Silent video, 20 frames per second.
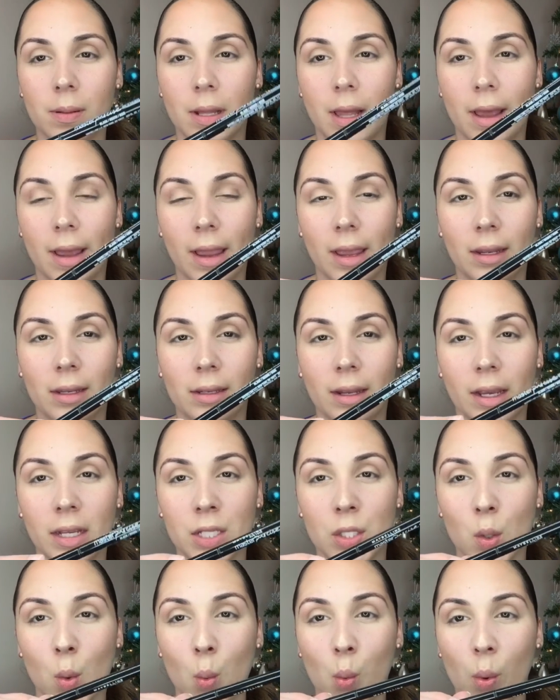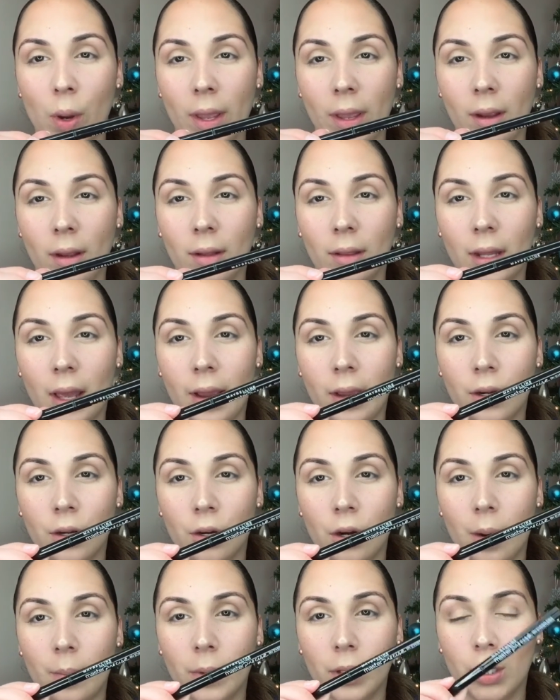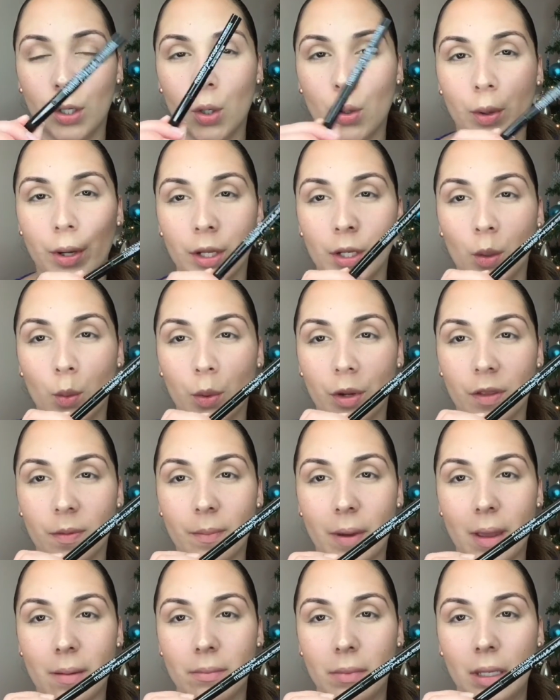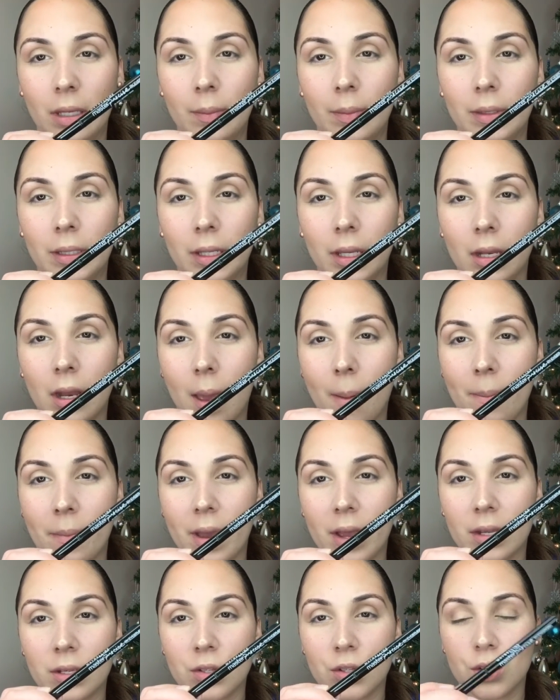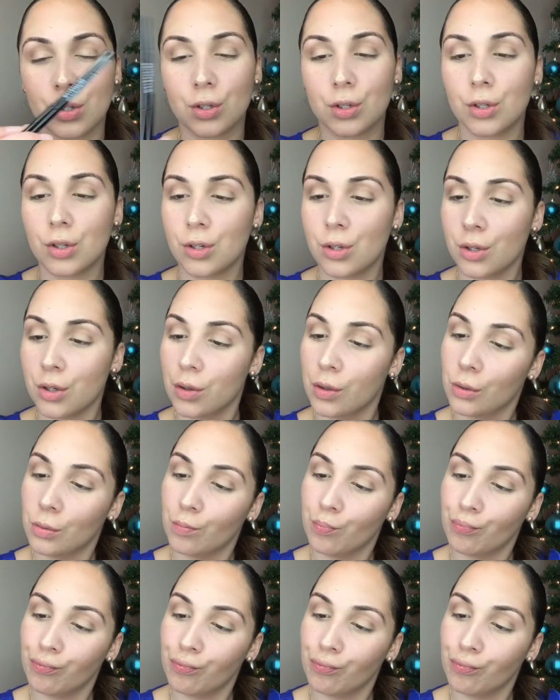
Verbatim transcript: apply a nice wing liner. I'm going to go in with my Maybelline Master